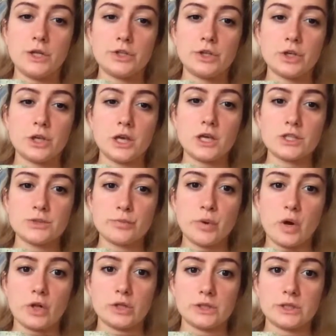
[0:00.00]
To engage in
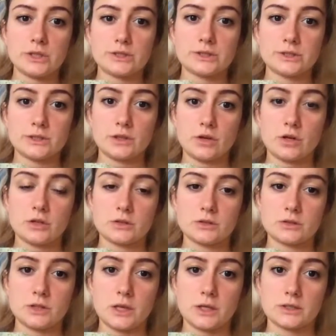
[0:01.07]
politics in the
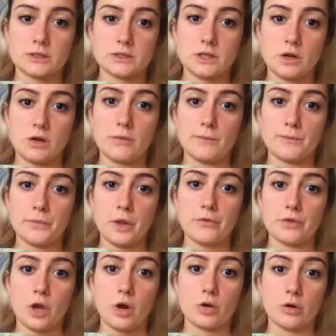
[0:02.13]
context of
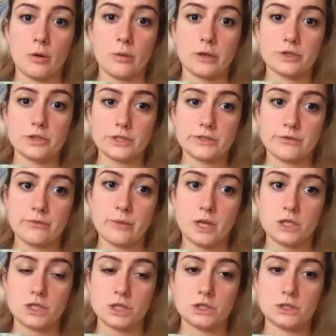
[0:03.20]
the ongoing
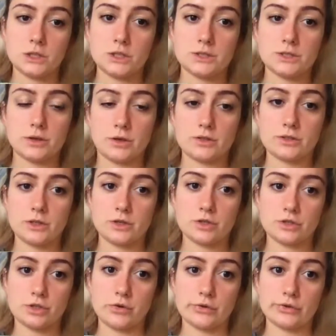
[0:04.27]
transformation is to
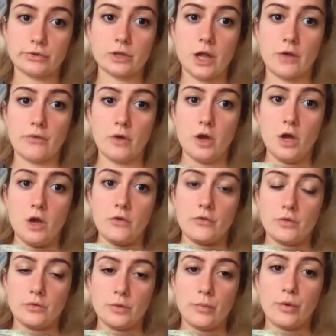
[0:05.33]
consider social life
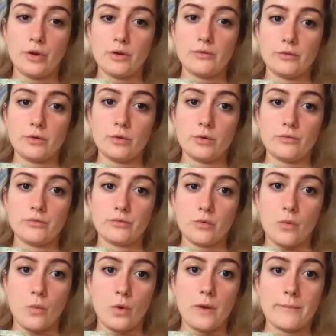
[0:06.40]
from the point of view of
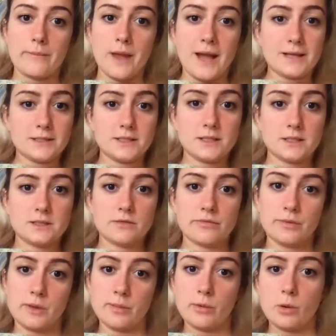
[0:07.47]
what masses
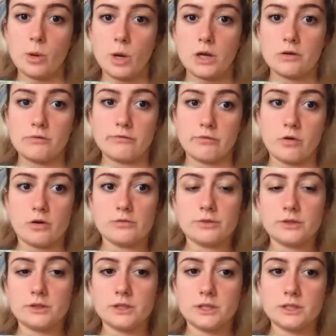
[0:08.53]
of people are involved
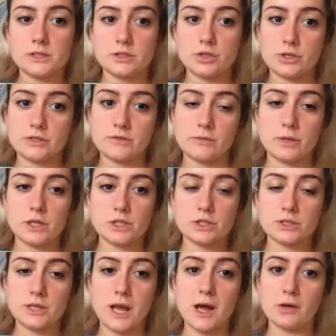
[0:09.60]
in these
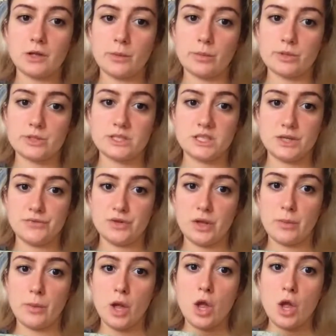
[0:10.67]
transformations, how they perceive them,